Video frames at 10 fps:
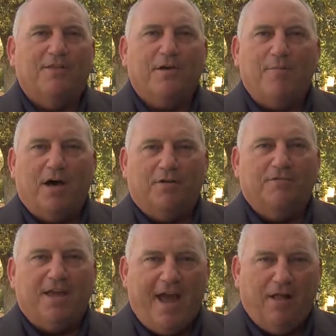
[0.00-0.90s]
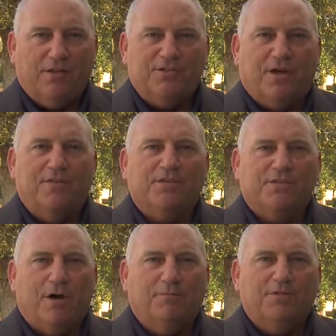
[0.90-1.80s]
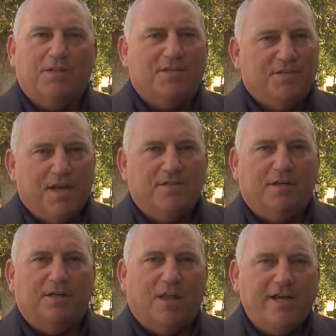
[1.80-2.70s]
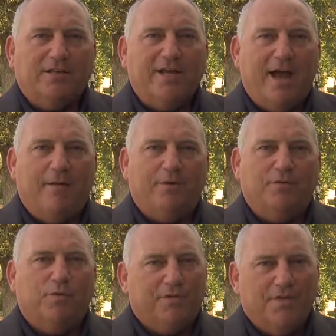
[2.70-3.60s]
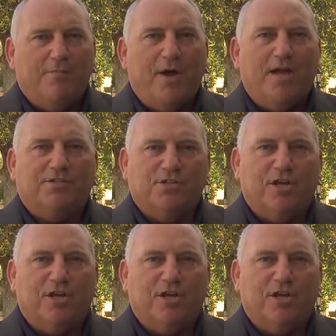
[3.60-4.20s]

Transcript: on the amount of callus on the stumps, they say that it likely happened within the past